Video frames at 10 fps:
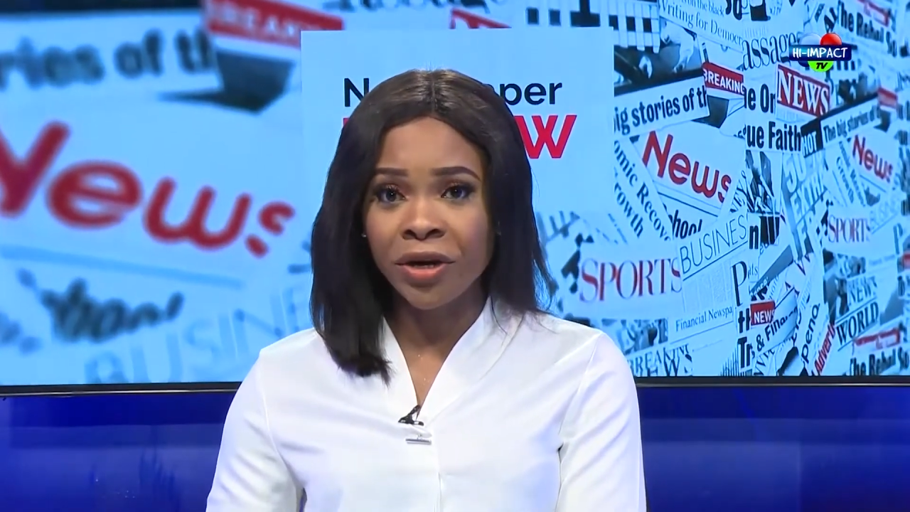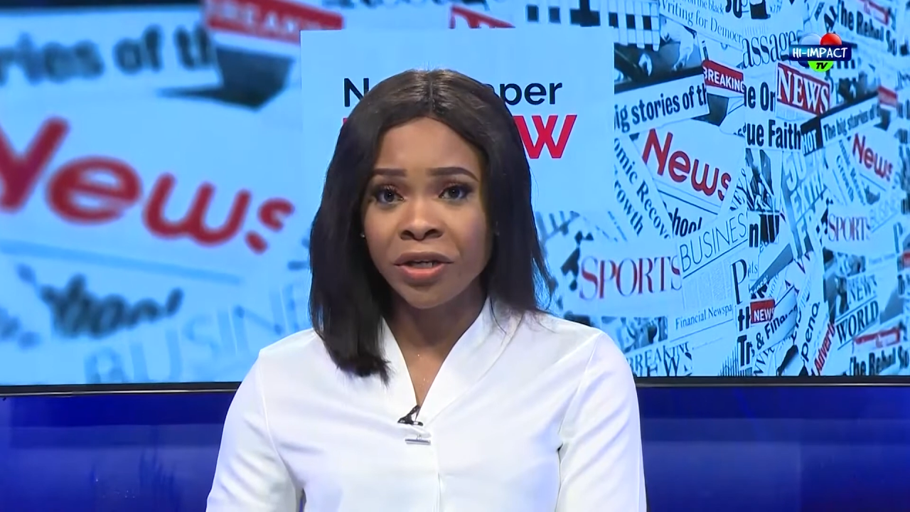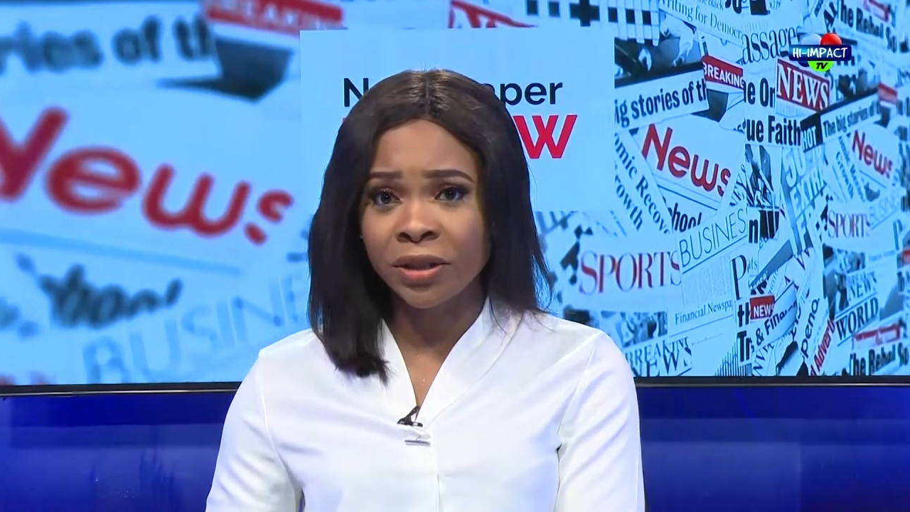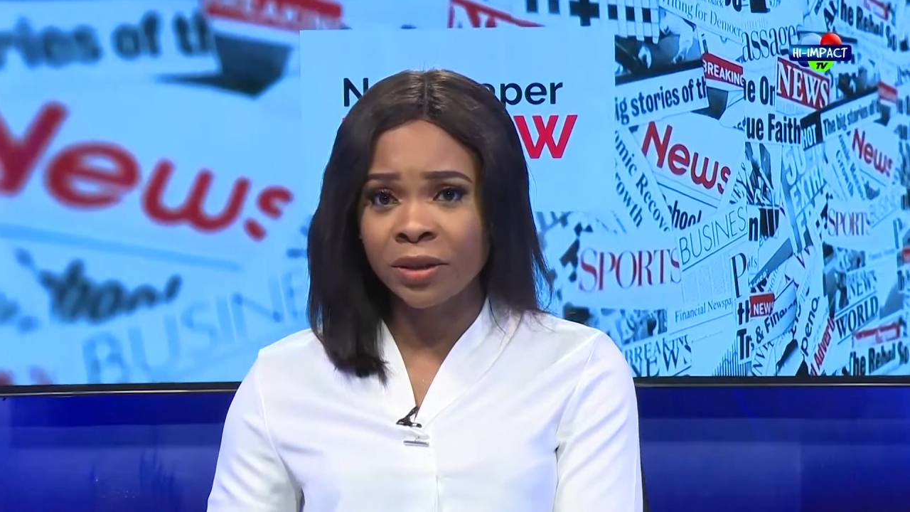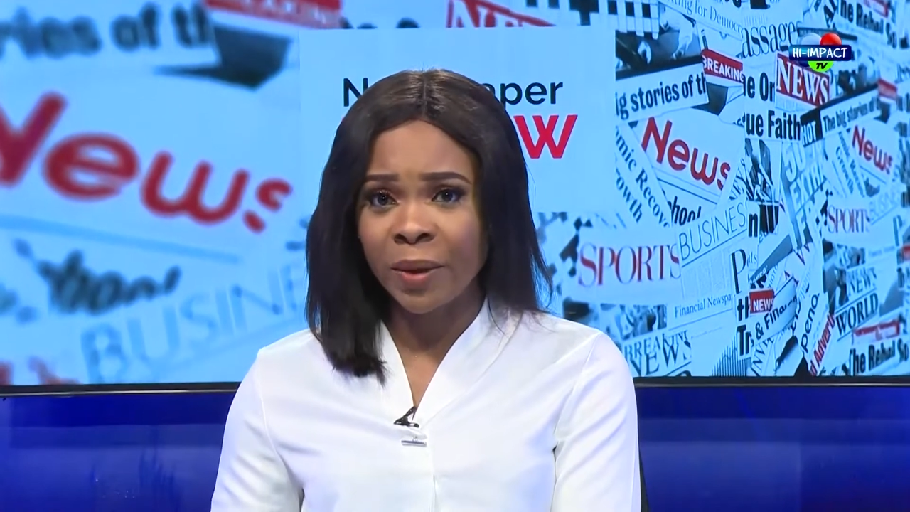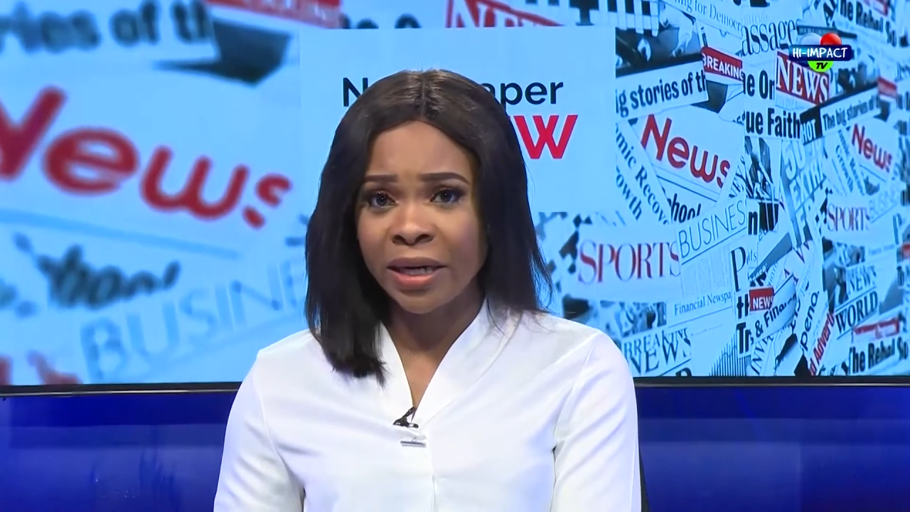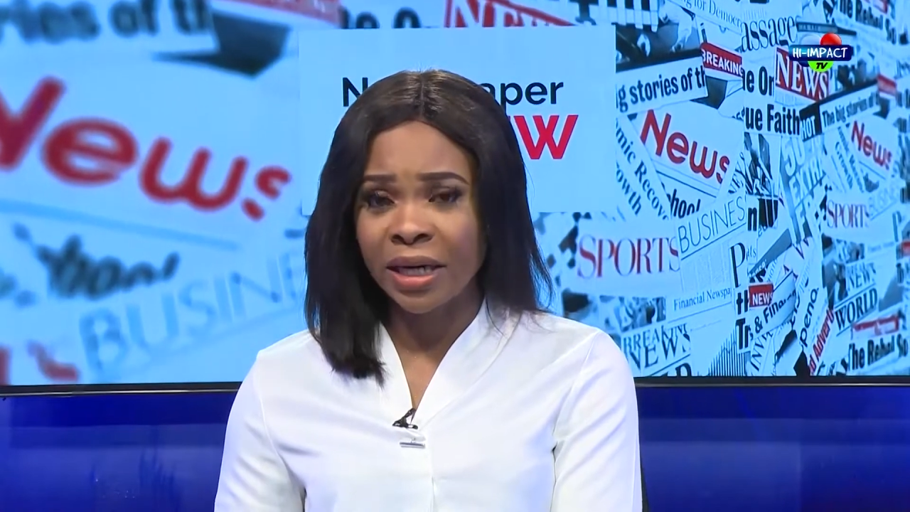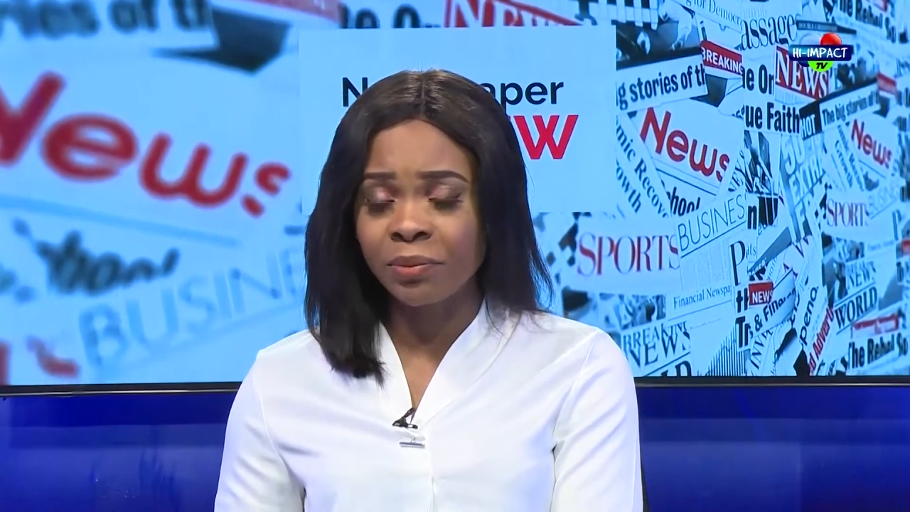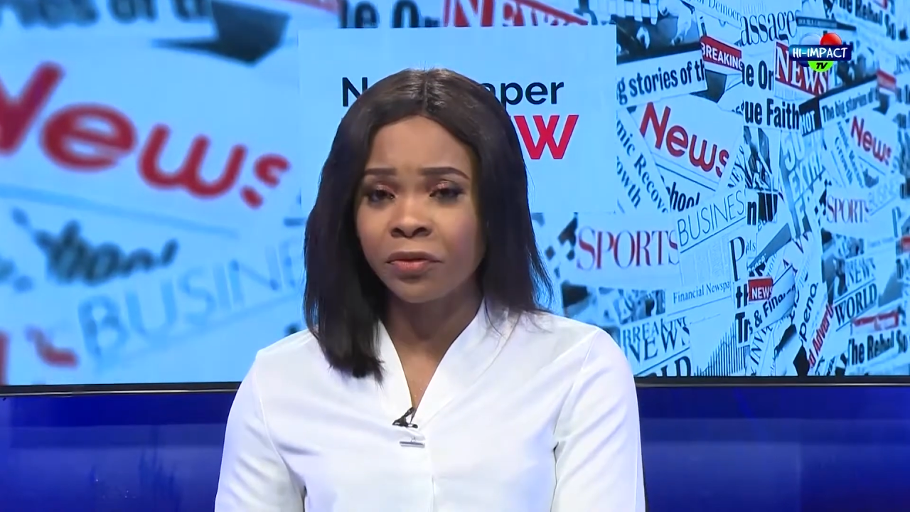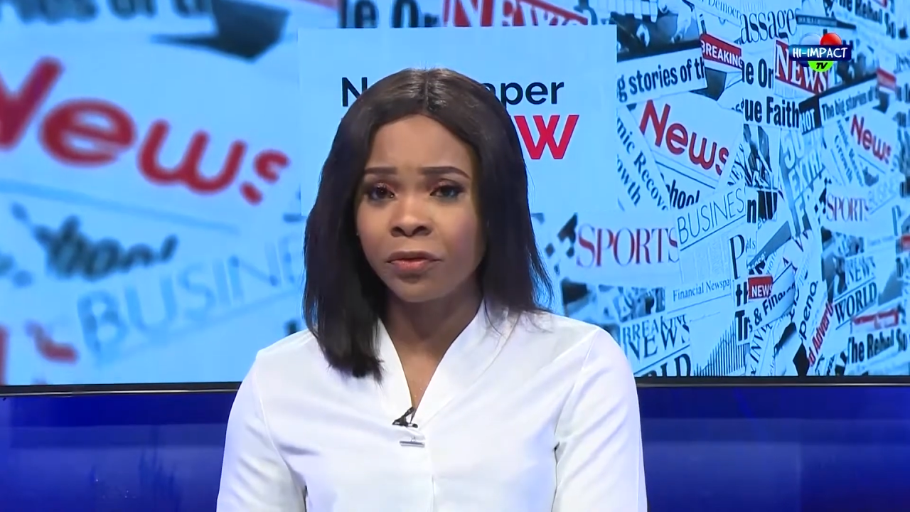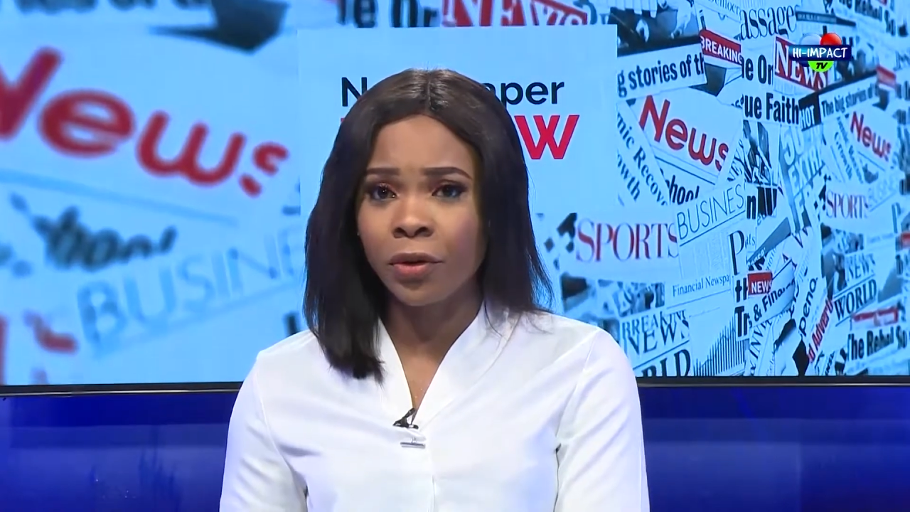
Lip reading: suspended before a